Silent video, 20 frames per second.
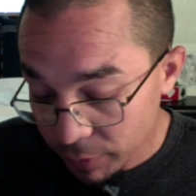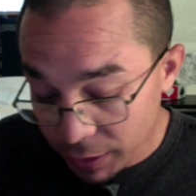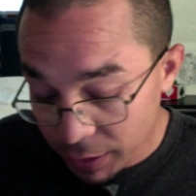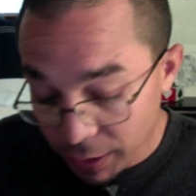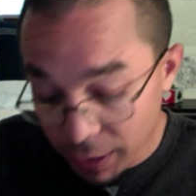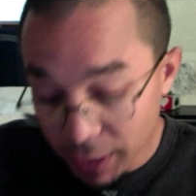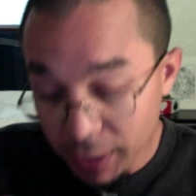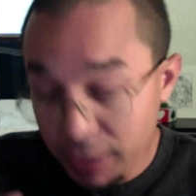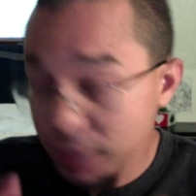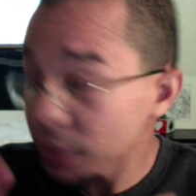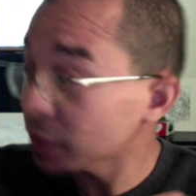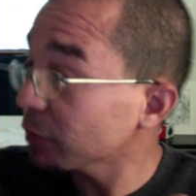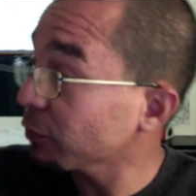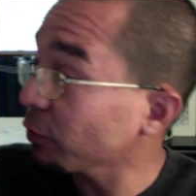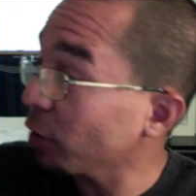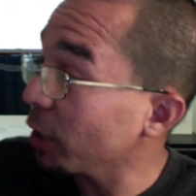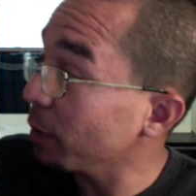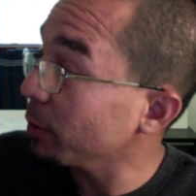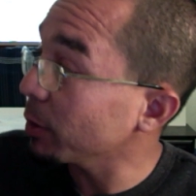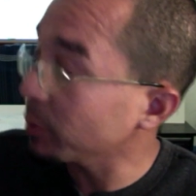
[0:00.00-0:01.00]
and just
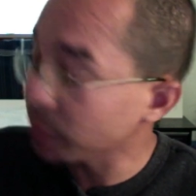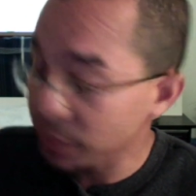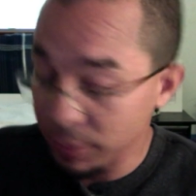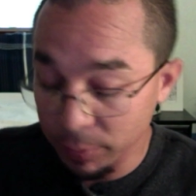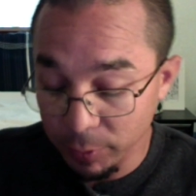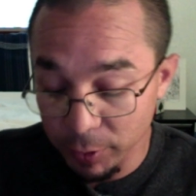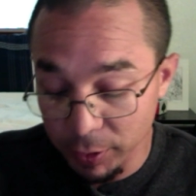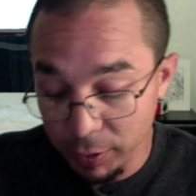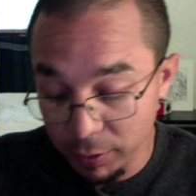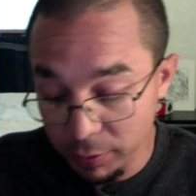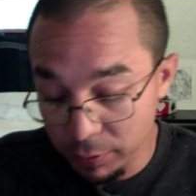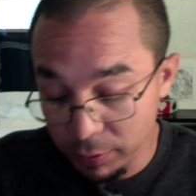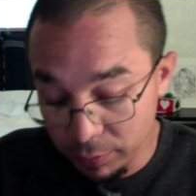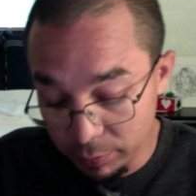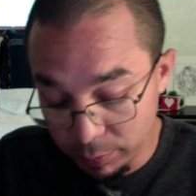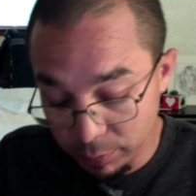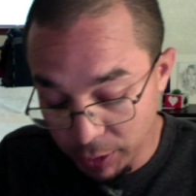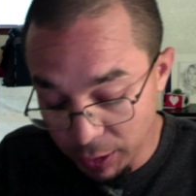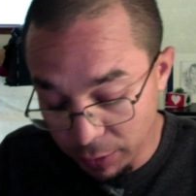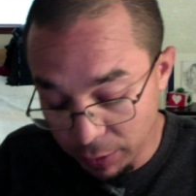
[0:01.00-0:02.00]
frame them somewhere.
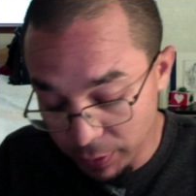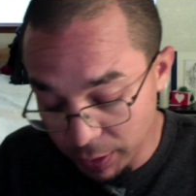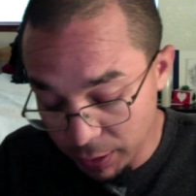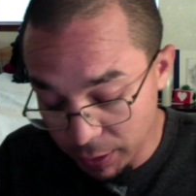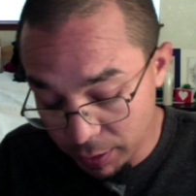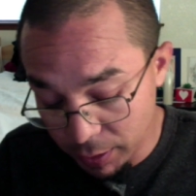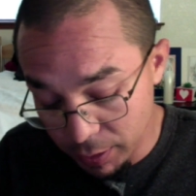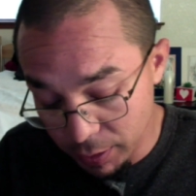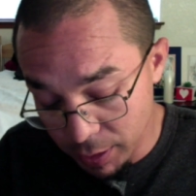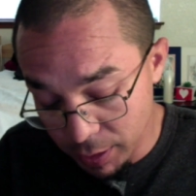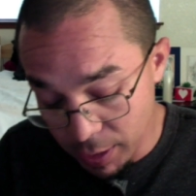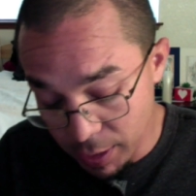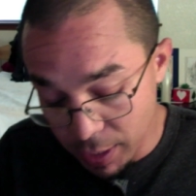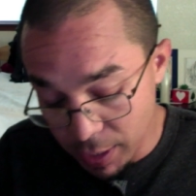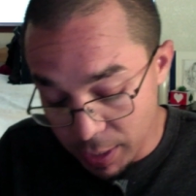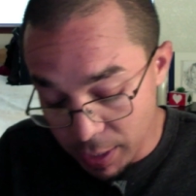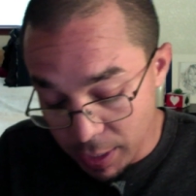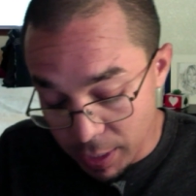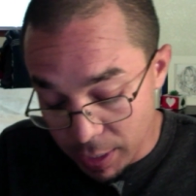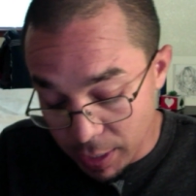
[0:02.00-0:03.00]
But anyway,
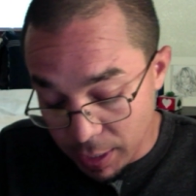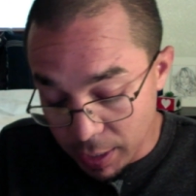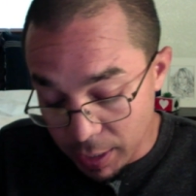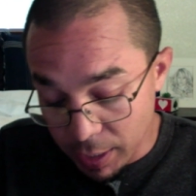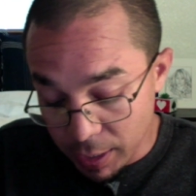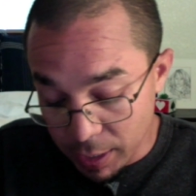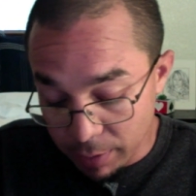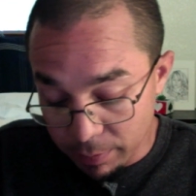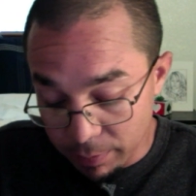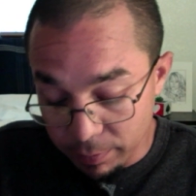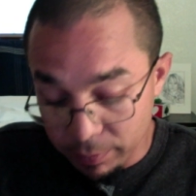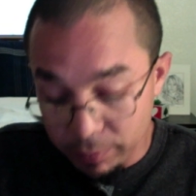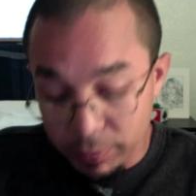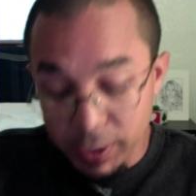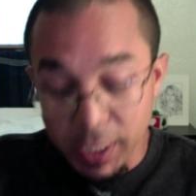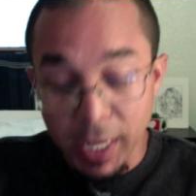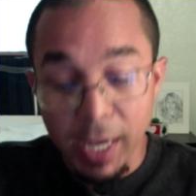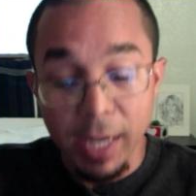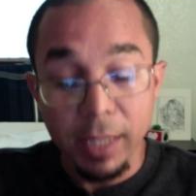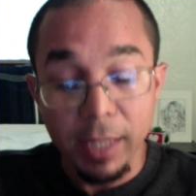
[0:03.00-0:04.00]
but
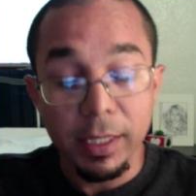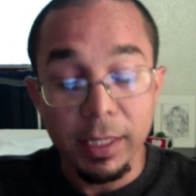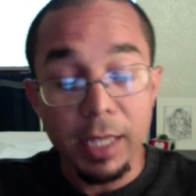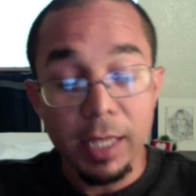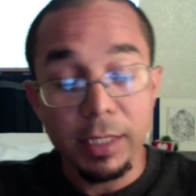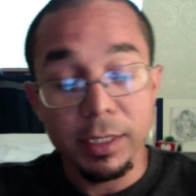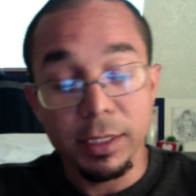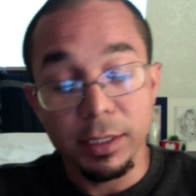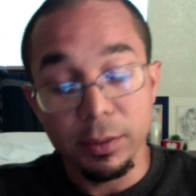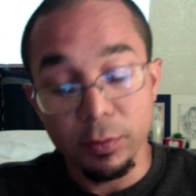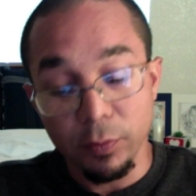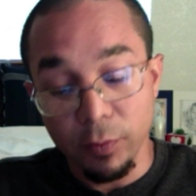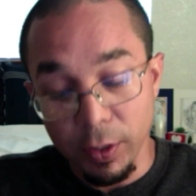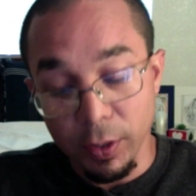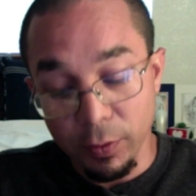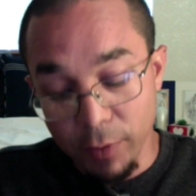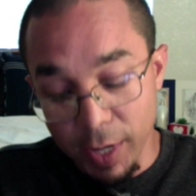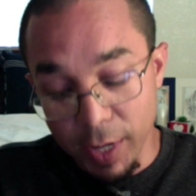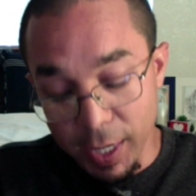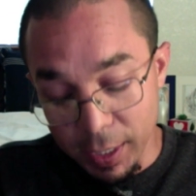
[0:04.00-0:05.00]
yeah, that's one
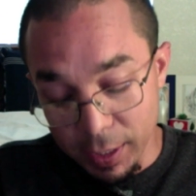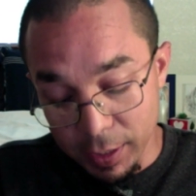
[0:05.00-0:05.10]
way